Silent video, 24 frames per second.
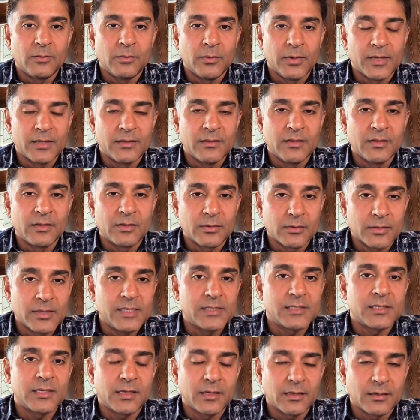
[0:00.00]
with
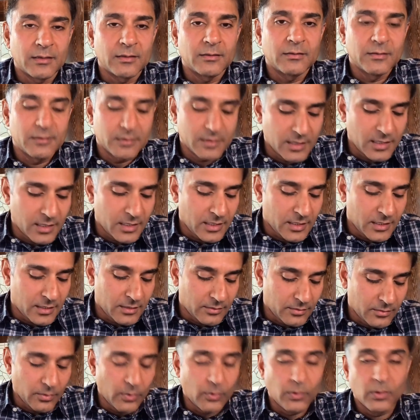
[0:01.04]
increasing
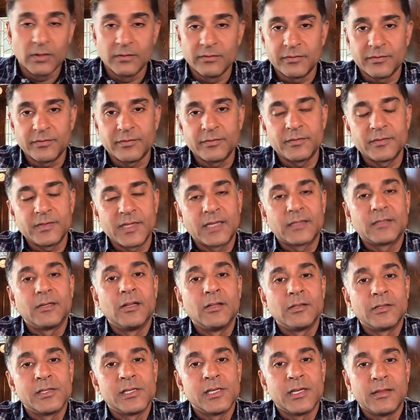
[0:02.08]
role of
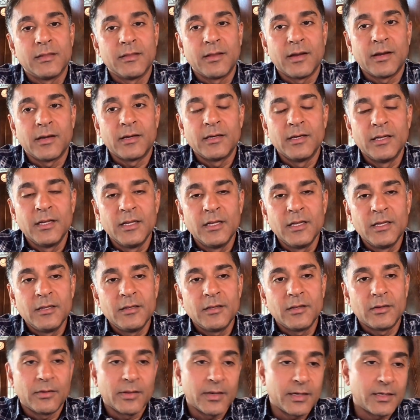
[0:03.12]
technology in there.
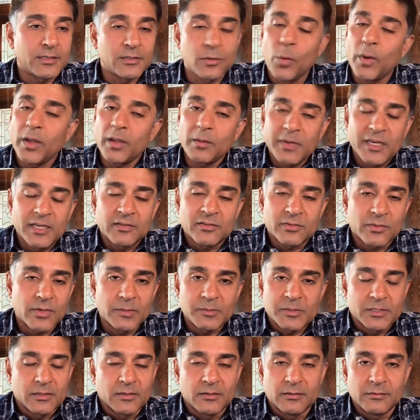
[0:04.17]
There's going to be
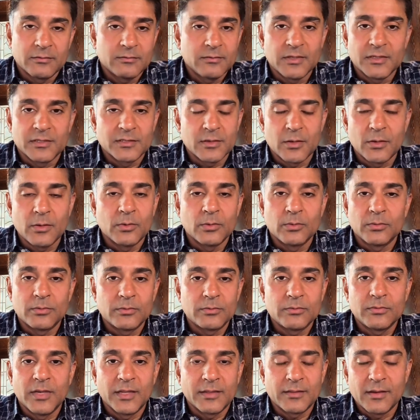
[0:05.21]
disruption.
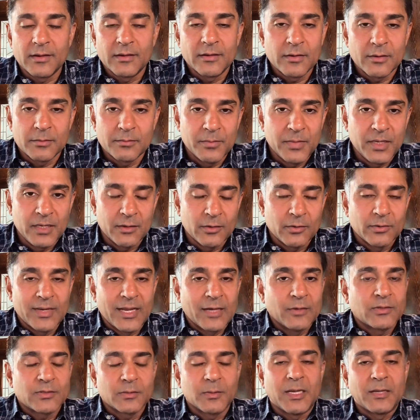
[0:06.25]
Let there be no
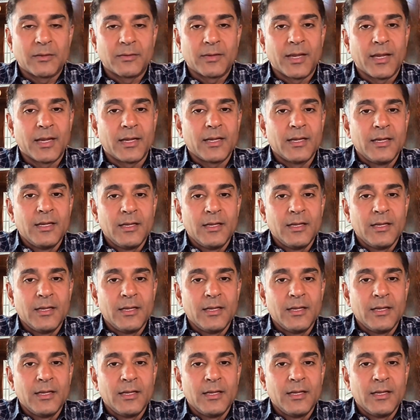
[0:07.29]
doubts about that.